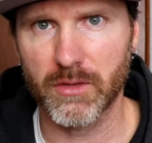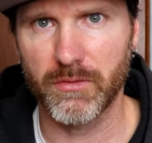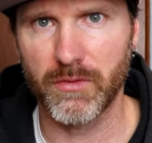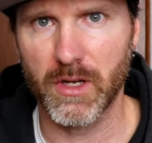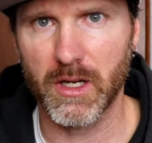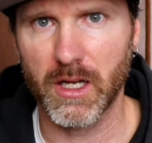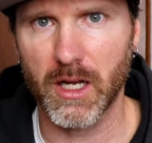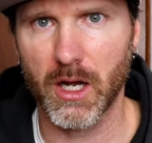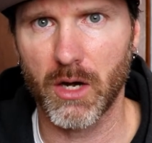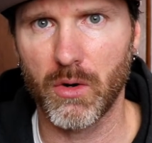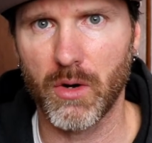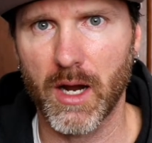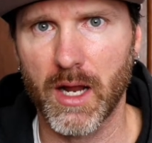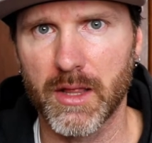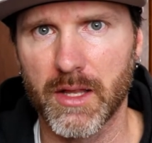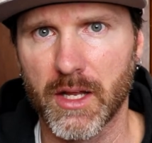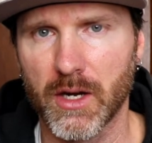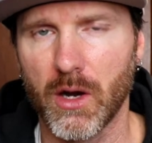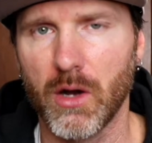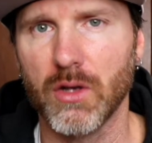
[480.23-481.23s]
the video
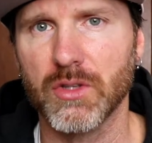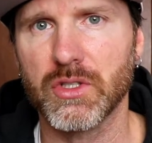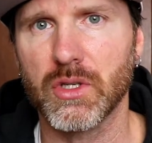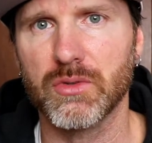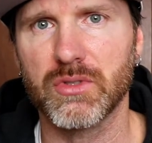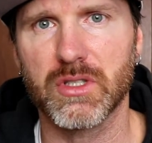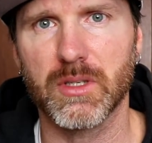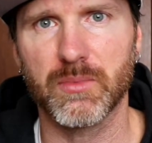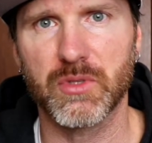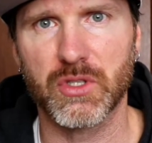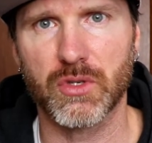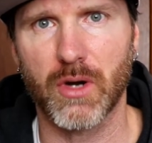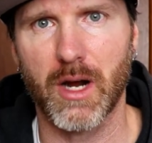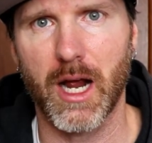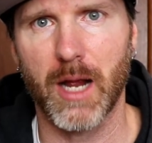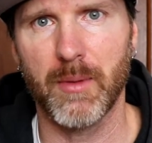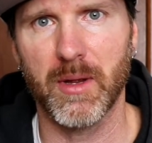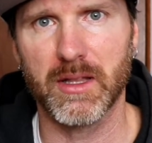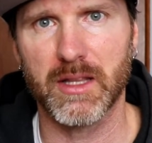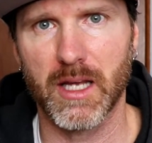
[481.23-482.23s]
and then also
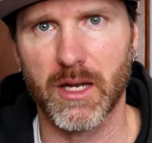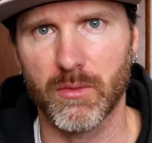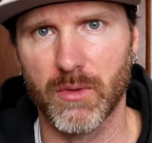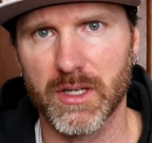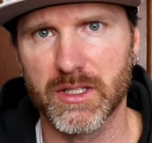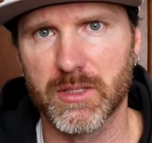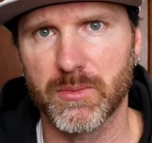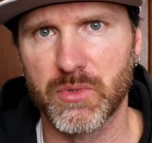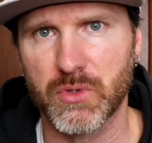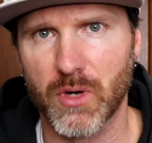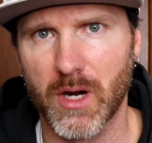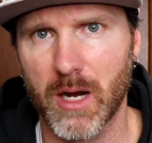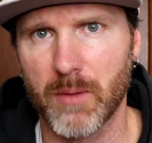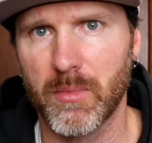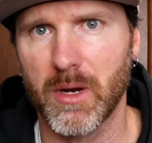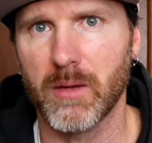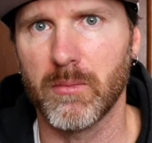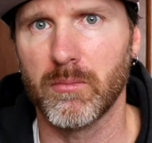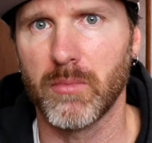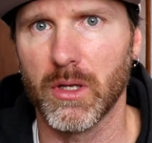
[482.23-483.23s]
subscribe. Hit that red
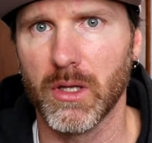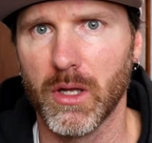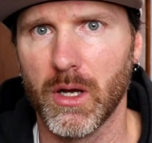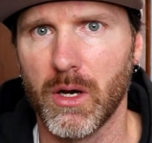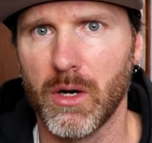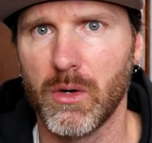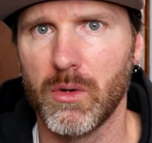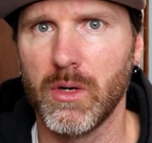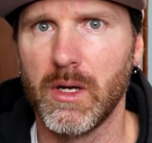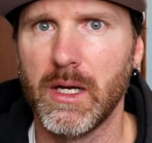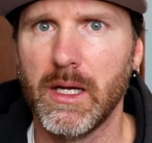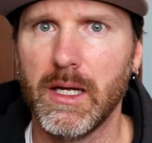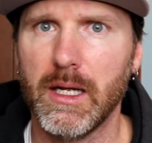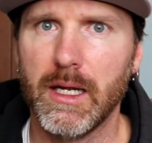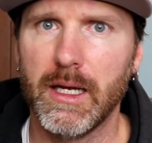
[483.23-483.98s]
subscribe button below.